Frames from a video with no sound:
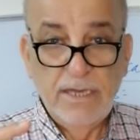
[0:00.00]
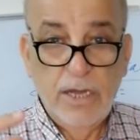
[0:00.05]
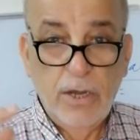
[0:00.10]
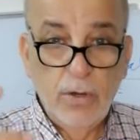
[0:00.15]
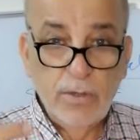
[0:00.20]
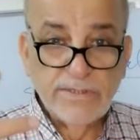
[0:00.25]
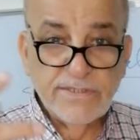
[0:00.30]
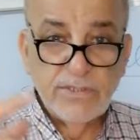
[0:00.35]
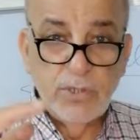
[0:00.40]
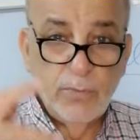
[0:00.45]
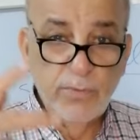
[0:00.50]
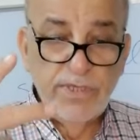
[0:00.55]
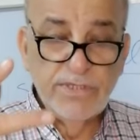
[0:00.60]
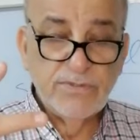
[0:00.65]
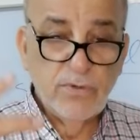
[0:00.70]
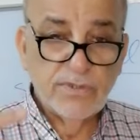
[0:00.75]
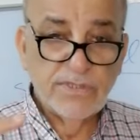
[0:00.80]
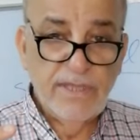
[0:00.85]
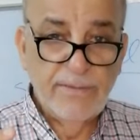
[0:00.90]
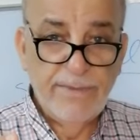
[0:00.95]
Also, we
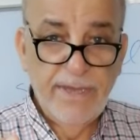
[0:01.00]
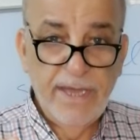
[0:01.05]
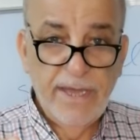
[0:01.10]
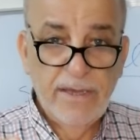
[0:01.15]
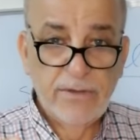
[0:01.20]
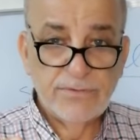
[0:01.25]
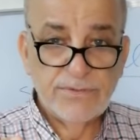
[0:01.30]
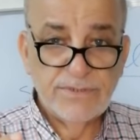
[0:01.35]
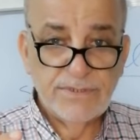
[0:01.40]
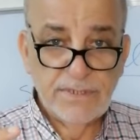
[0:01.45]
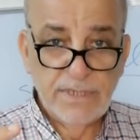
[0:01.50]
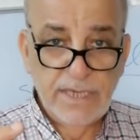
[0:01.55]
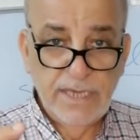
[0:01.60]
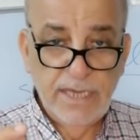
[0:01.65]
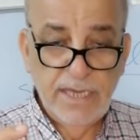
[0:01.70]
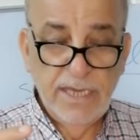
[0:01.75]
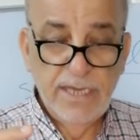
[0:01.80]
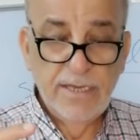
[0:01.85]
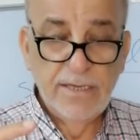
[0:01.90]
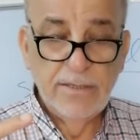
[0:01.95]
talked about
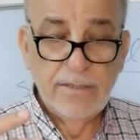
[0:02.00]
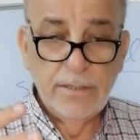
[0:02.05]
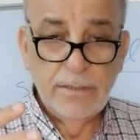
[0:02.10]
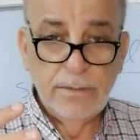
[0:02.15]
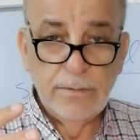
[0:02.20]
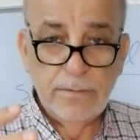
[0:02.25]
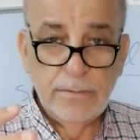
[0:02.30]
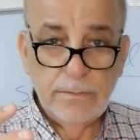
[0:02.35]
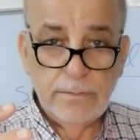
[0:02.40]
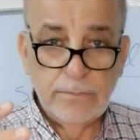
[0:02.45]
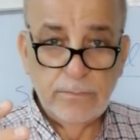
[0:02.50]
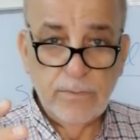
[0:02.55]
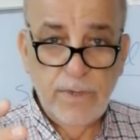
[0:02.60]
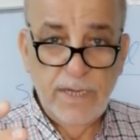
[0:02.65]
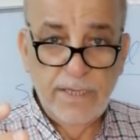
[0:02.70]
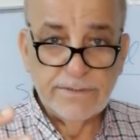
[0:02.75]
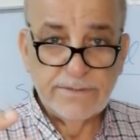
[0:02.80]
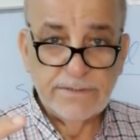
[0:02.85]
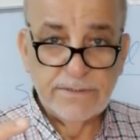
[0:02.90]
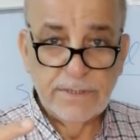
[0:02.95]

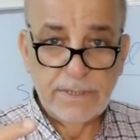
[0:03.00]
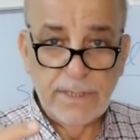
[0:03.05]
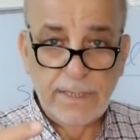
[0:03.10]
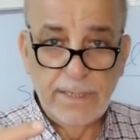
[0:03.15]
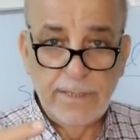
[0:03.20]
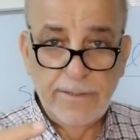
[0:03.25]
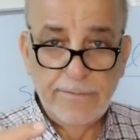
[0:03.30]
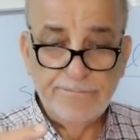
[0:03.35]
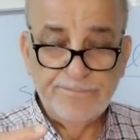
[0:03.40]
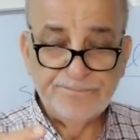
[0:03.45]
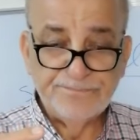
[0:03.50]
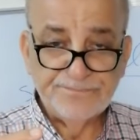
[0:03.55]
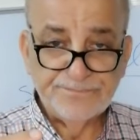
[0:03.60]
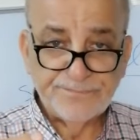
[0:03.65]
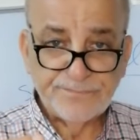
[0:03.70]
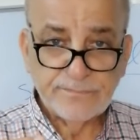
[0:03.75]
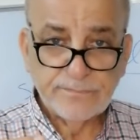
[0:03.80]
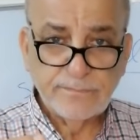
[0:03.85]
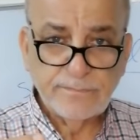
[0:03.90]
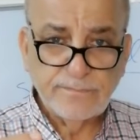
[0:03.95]
what
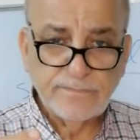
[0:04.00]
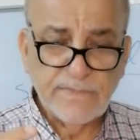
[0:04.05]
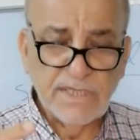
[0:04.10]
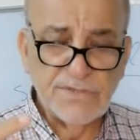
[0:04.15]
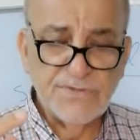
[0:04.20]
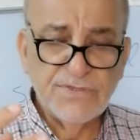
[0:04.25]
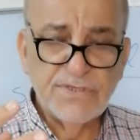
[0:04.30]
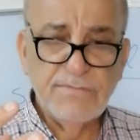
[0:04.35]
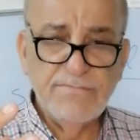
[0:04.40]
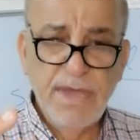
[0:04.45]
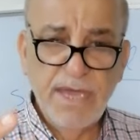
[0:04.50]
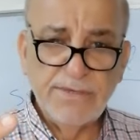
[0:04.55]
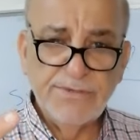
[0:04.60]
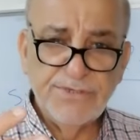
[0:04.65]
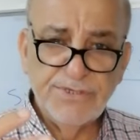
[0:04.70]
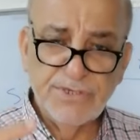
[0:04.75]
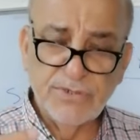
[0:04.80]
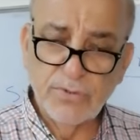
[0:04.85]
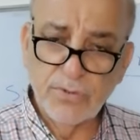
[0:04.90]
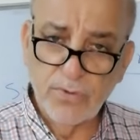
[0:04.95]

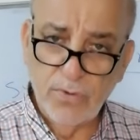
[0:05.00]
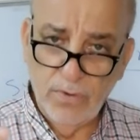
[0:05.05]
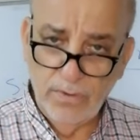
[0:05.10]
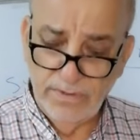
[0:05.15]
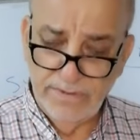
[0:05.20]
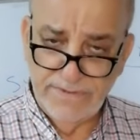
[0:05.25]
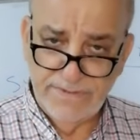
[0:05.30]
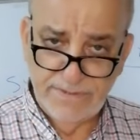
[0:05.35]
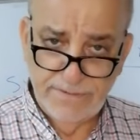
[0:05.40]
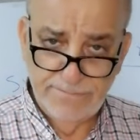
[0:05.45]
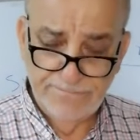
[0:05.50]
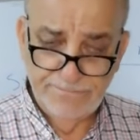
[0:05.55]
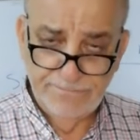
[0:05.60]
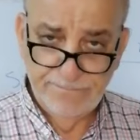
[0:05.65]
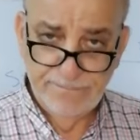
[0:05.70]
semantic roles.